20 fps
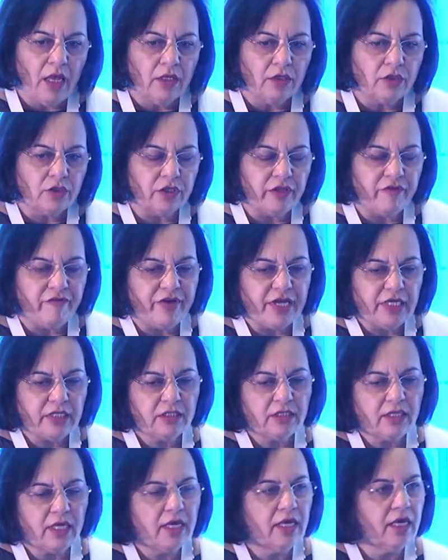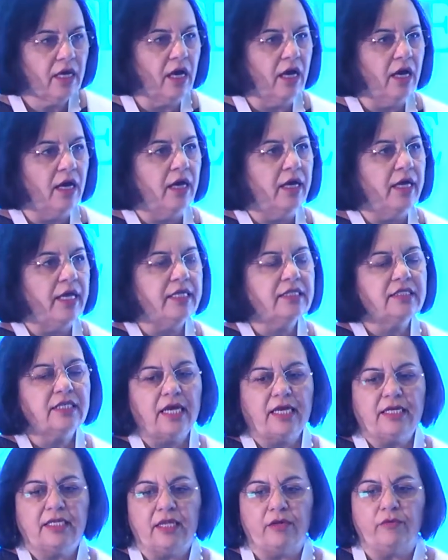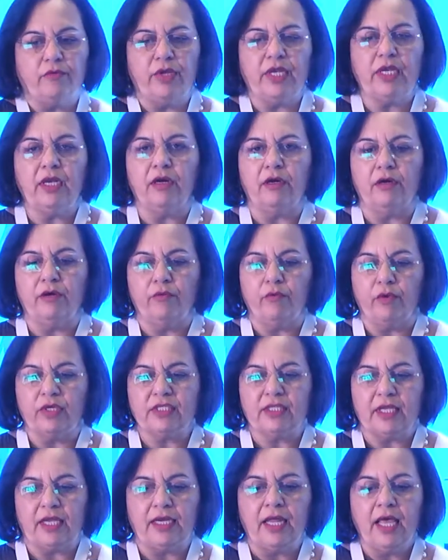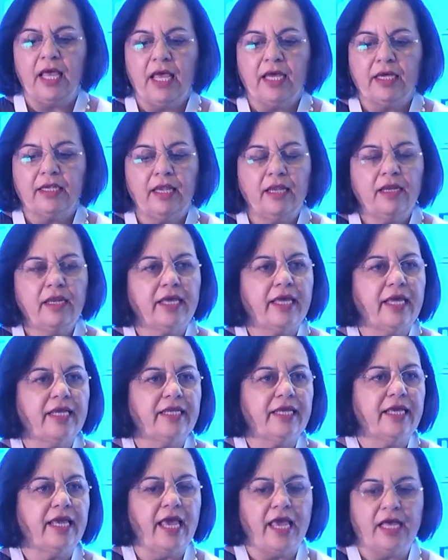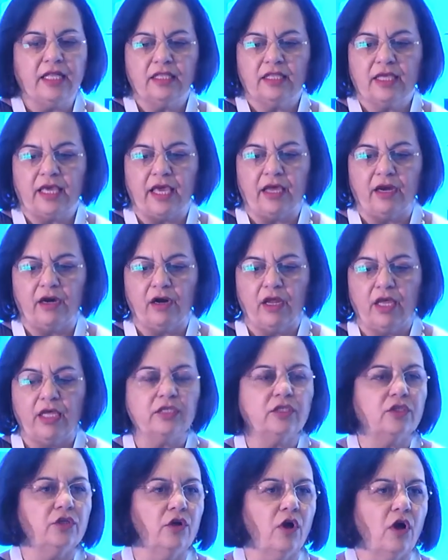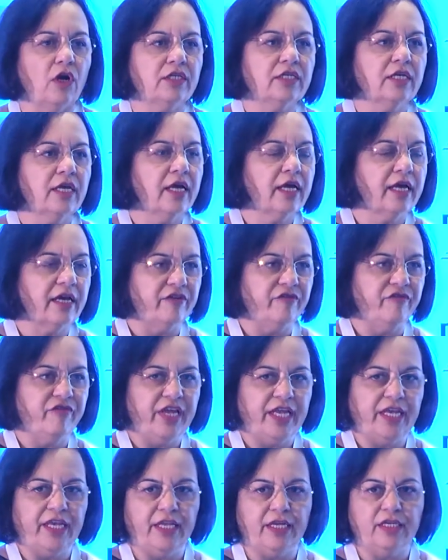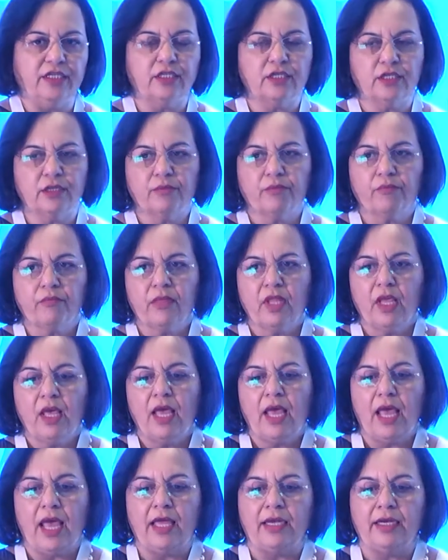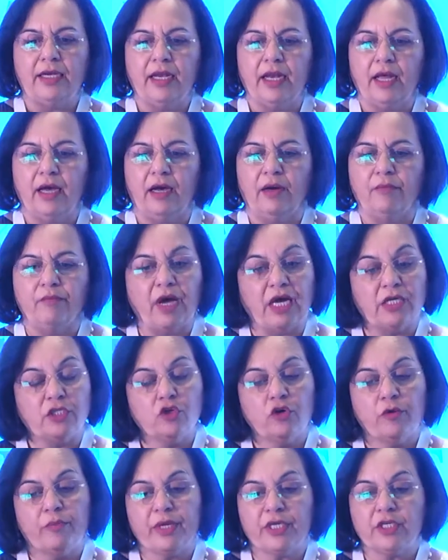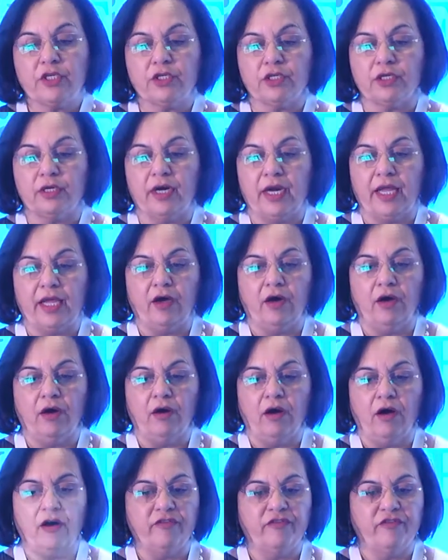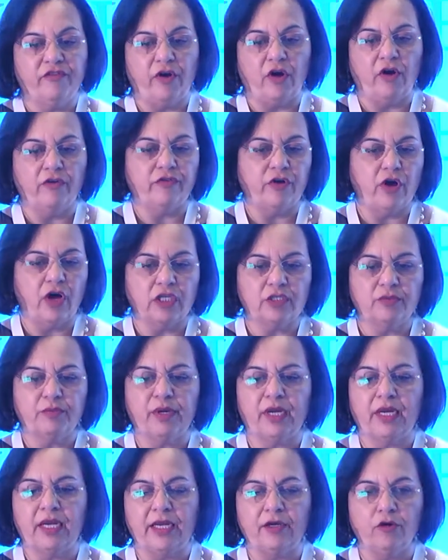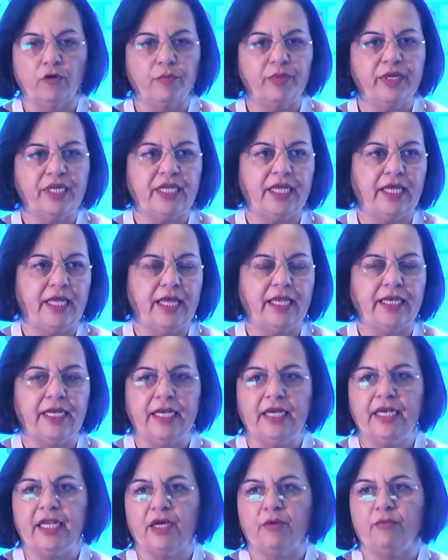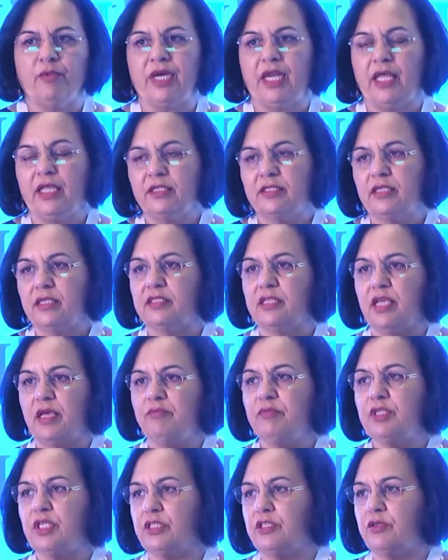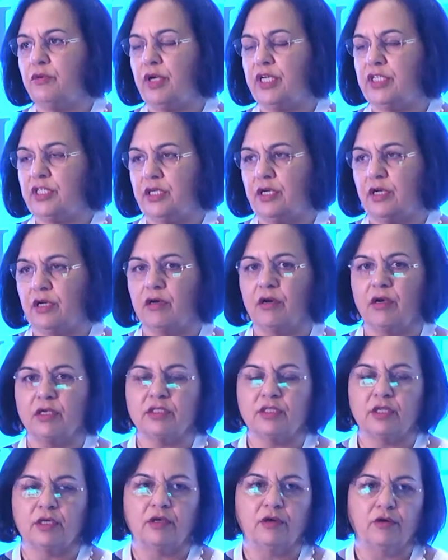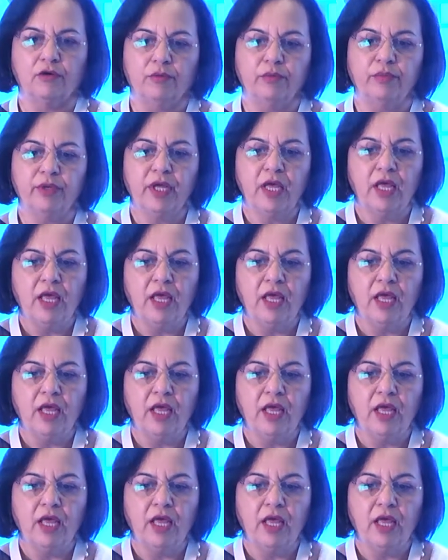So the first insight that we learned was that clearly getting healthcare is not convenient. And I show a picture of a hospital, an OPD in India, but it's the same situation across the globe.